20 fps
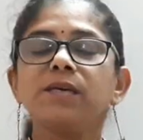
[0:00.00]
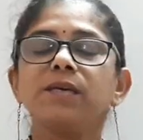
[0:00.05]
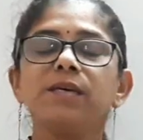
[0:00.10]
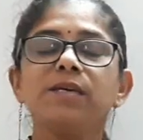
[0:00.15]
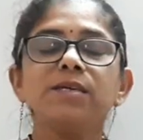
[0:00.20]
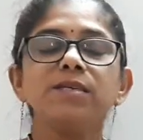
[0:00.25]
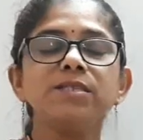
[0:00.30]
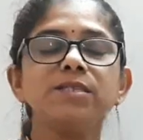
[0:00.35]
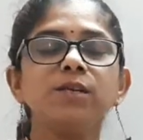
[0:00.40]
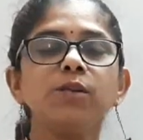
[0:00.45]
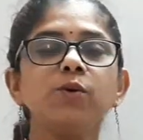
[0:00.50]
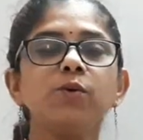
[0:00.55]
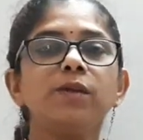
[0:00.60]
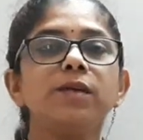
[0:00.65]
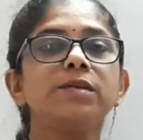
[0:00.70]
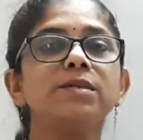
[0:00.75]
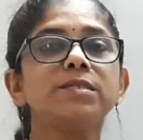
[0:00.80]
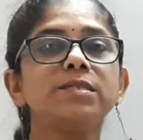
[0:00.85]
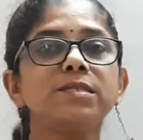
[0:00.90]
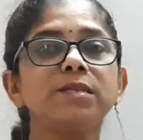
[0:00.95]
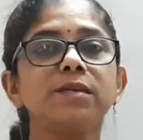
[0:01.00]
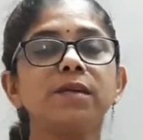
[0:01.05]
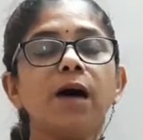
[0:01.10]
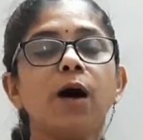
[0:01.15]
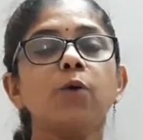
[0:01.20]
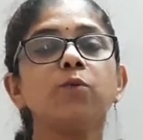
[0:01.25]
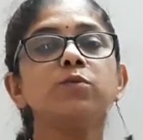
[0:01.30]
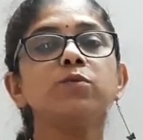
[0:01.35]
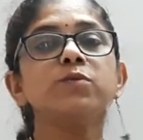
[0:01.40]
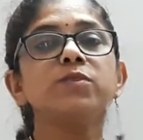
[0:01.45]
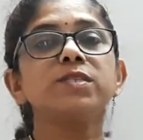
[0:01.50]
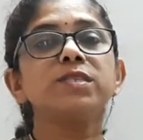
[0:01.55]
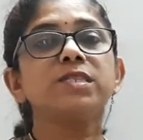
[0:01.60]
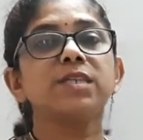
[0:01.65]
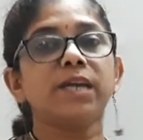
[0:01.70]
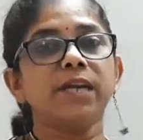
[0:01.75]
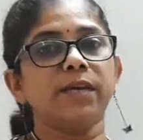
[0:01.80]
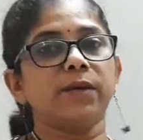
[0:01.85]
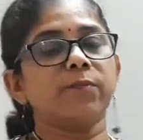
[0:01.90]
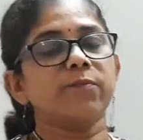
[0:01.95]
easily will understand how to
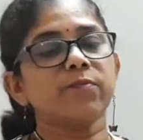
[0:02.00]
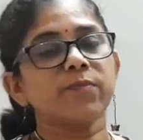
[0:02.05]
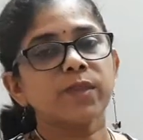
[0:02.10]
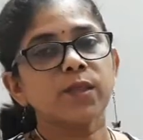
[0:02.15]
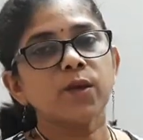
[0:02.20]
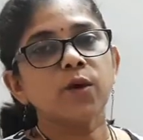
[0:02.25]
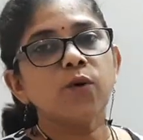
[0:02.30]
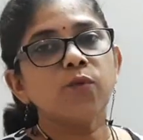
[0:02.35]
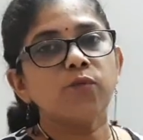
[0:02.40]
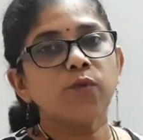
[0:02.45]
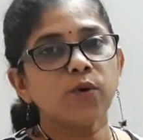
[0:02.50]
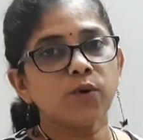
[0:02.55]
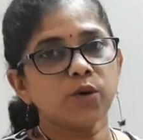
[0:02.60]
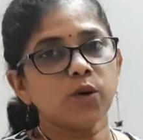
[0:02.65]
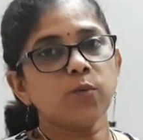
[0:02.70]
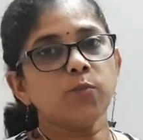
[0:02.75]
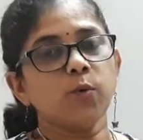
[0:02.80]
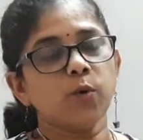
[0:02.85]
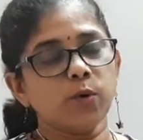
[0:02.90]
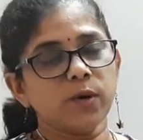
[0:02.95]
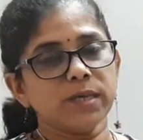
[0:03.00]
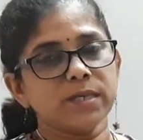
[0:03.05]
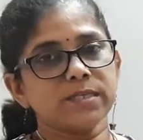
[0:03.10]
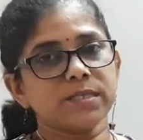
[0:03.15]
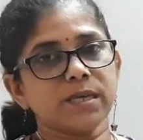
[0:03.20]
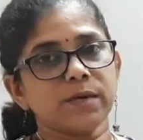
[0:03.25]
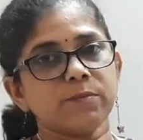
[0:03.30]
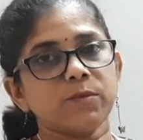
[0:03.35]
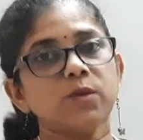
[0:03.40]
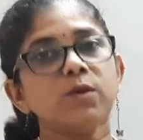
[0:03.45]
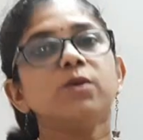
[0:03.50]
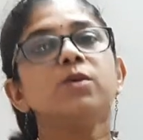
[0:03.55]
study for your board exam.